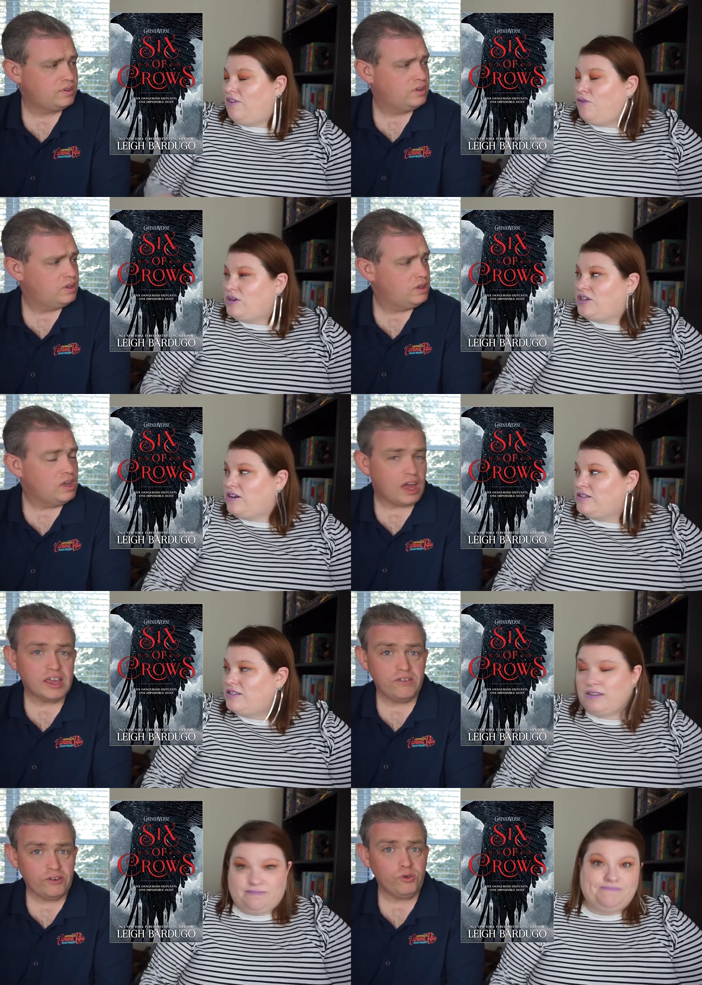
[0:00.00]
Speaker 1: a four stars? I
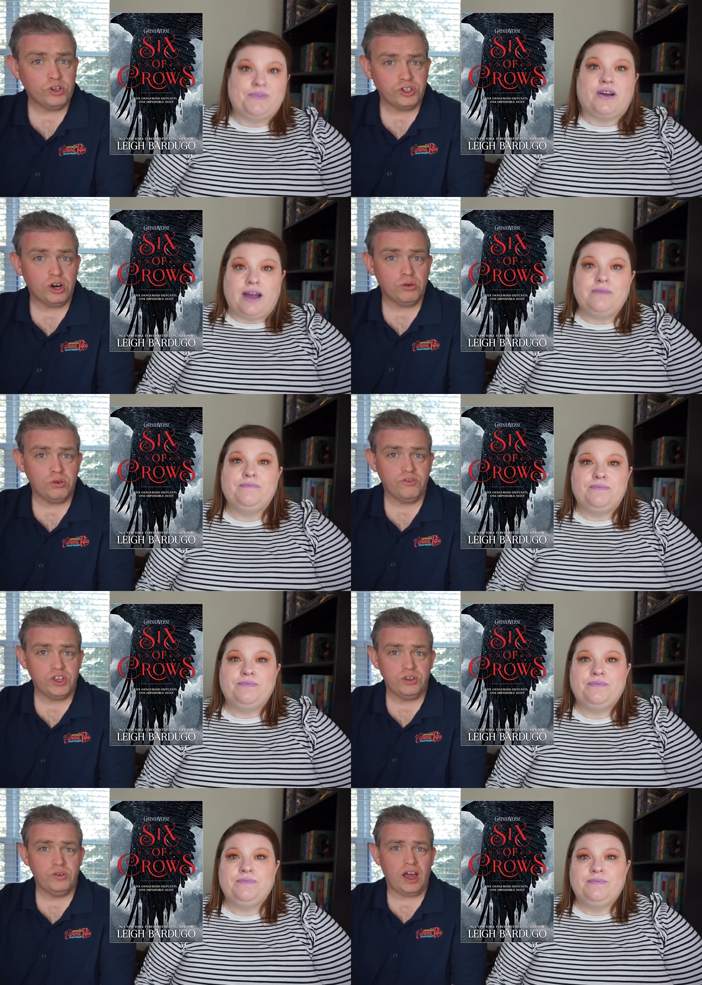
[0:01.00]
give it a four-star okay.
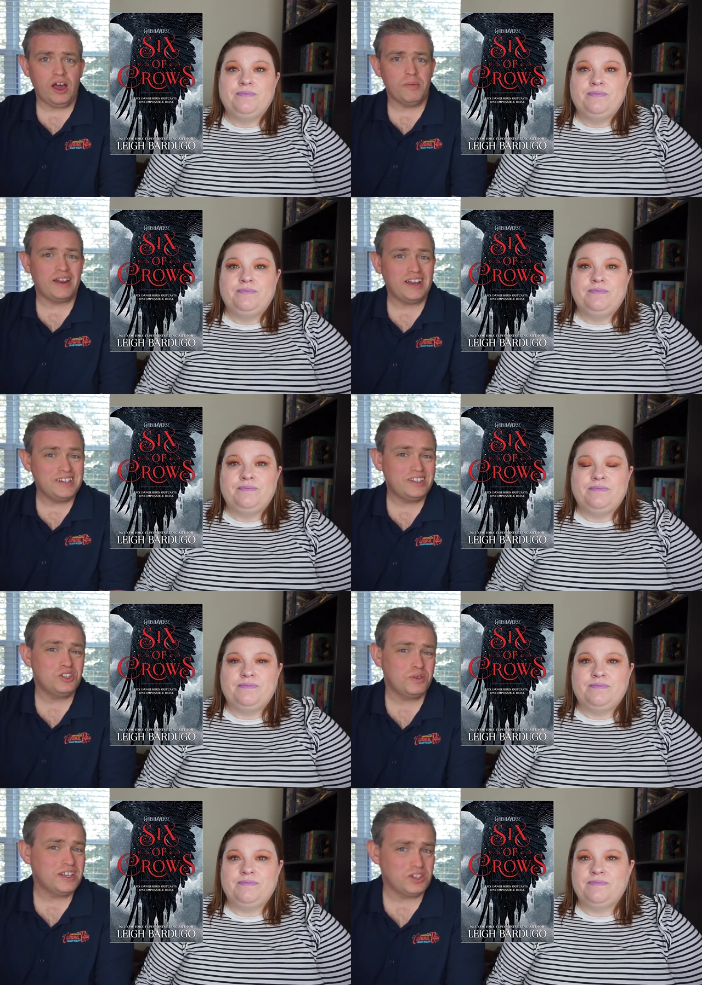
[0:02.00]
review, um, and I did this
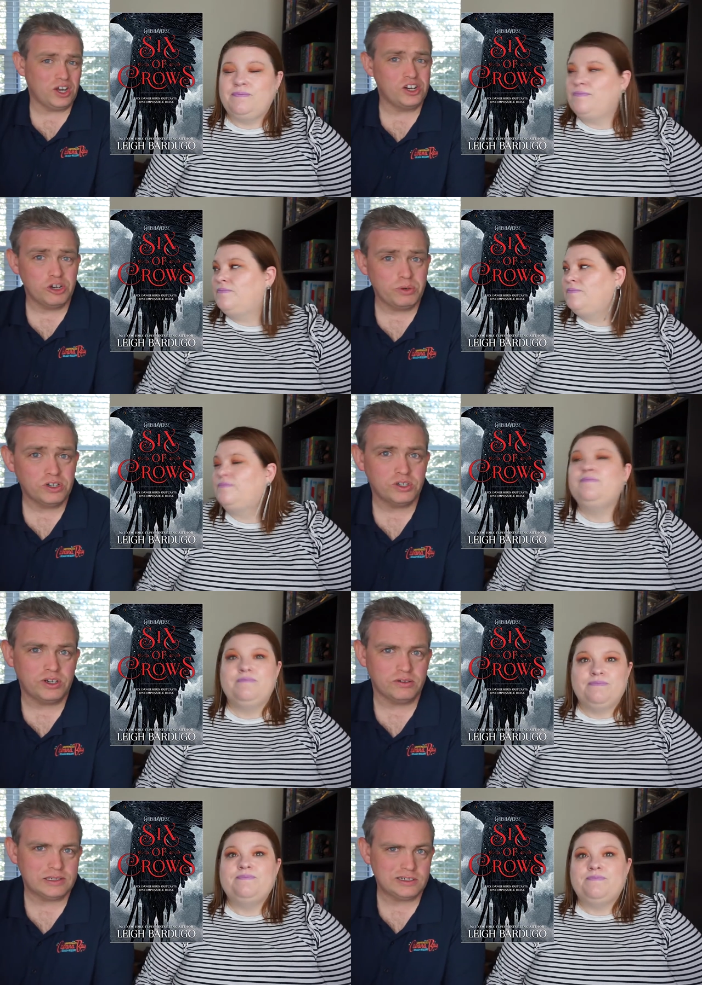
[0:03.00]
one as an audiobook, so I
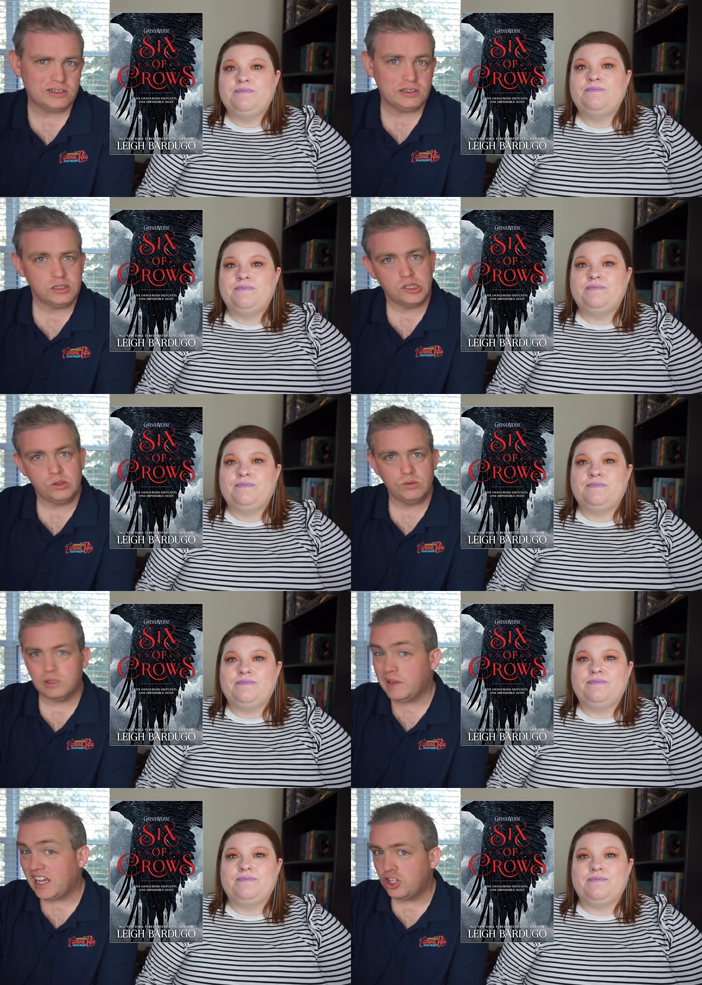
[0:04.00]
don't actually know the
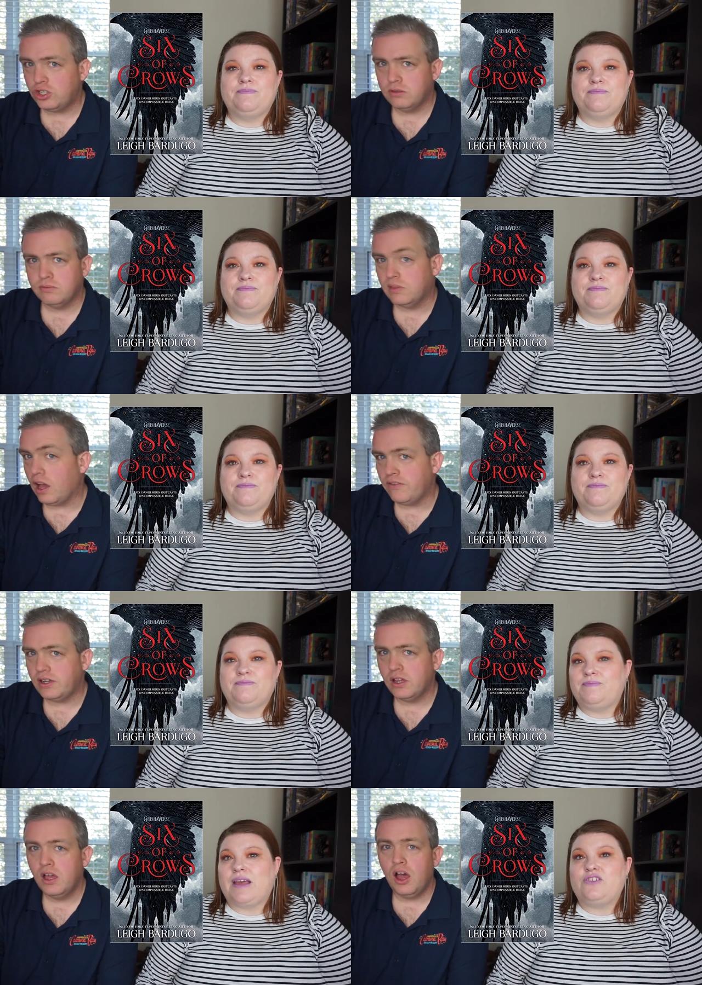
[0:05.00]
page of
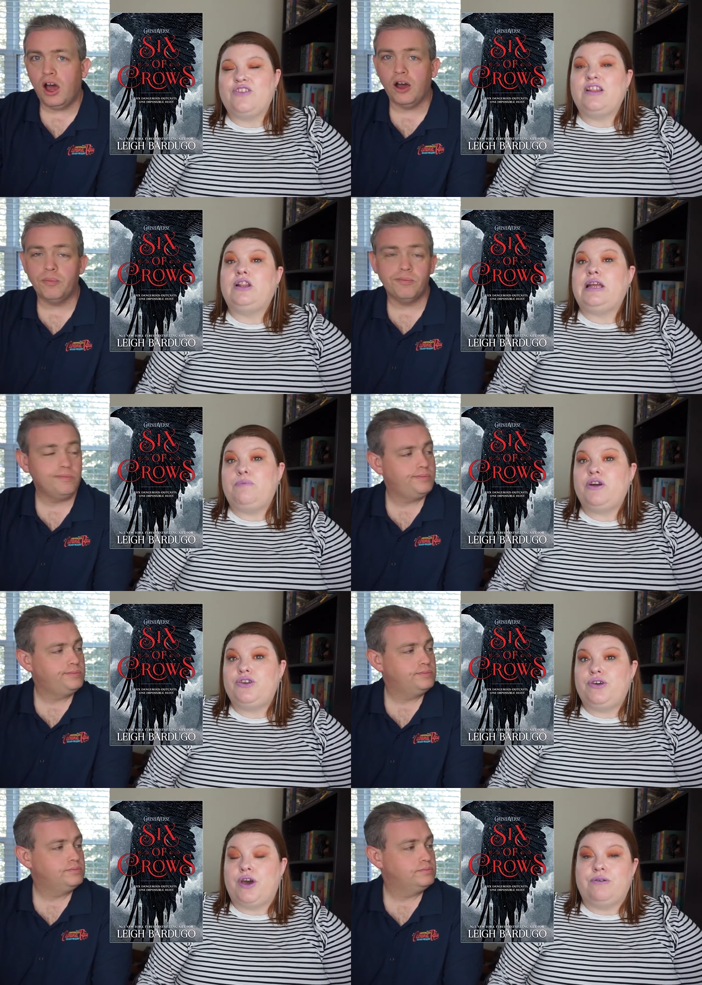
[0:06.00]
it.
Speaker 2: So then um, Leigh
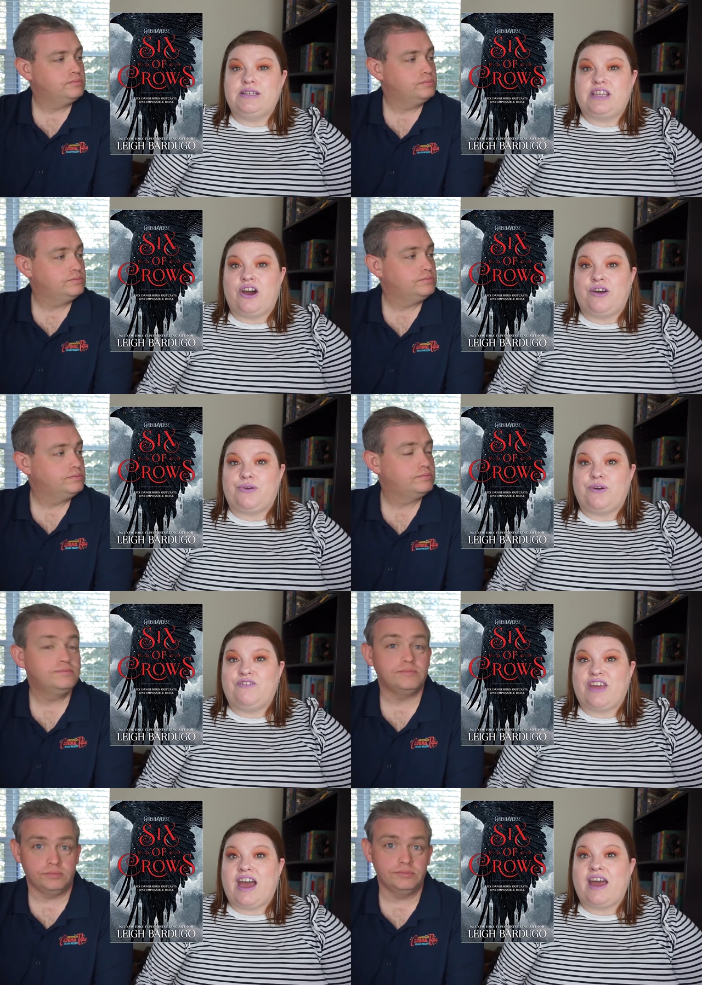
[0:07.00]
Bardugo is the author of
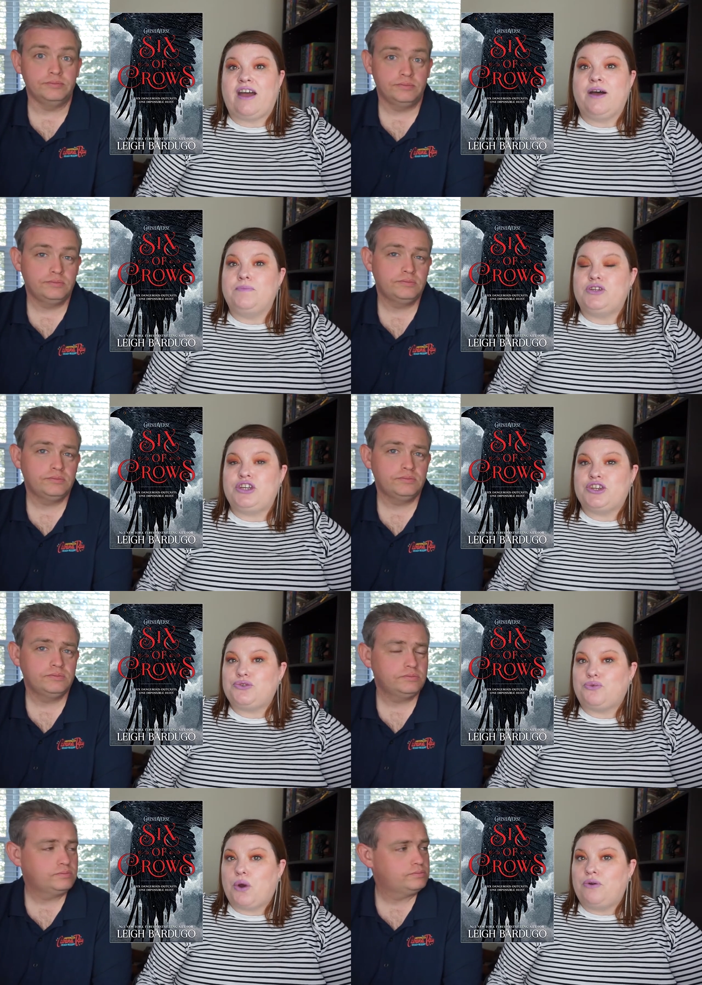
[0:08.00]
that. Mm-hmm. um, she just
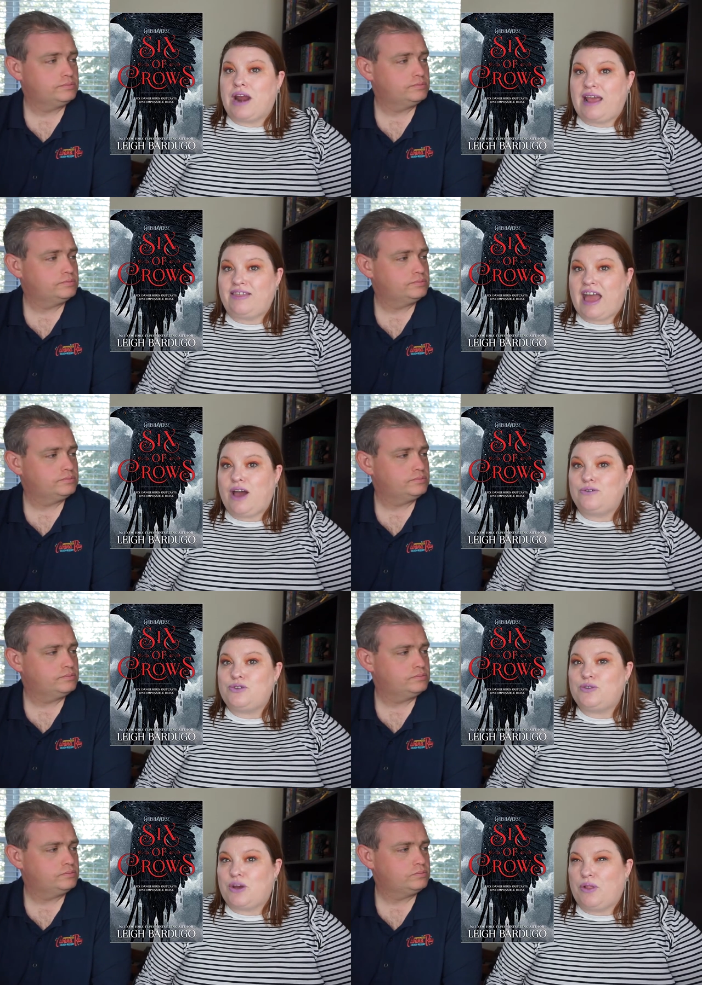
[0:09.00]
wrote Ninth House,
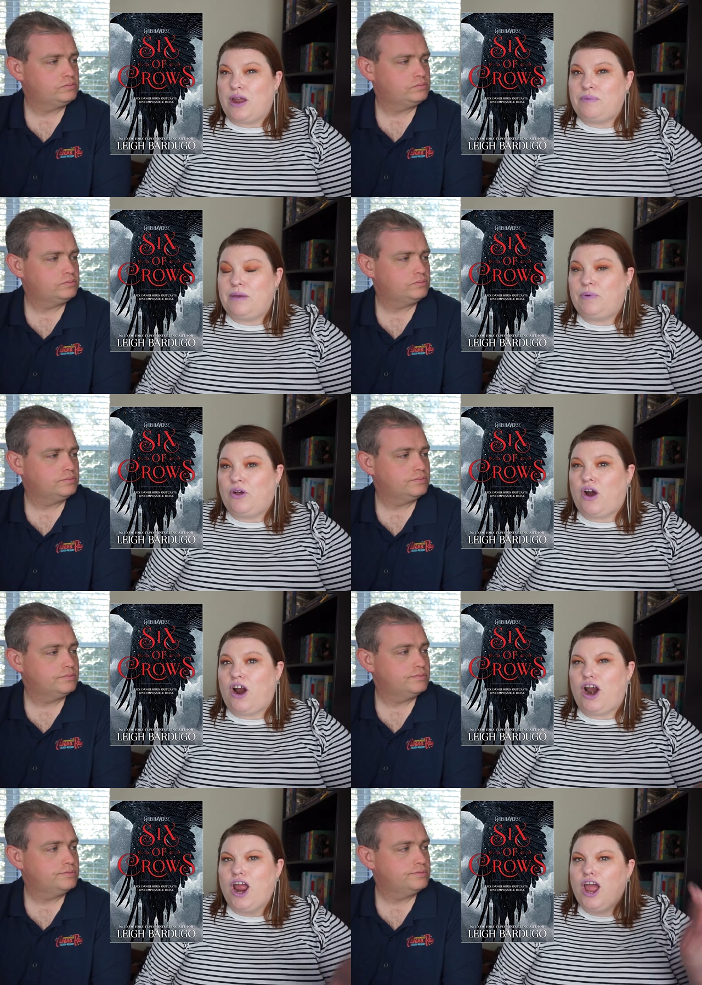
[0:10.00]
which a lot of people
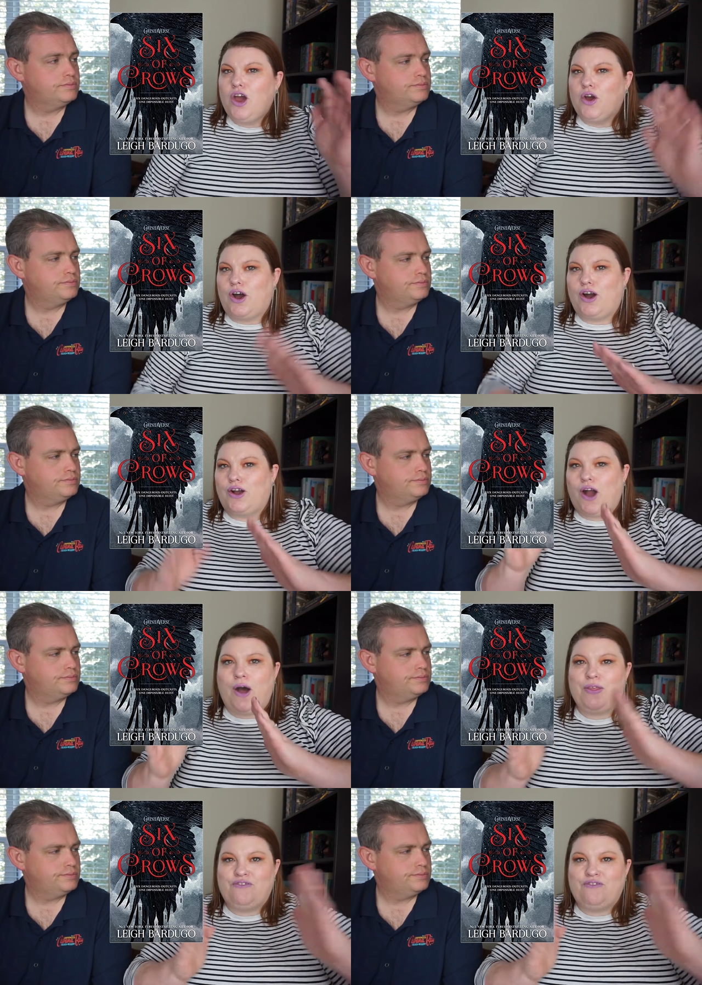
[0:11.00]
are on the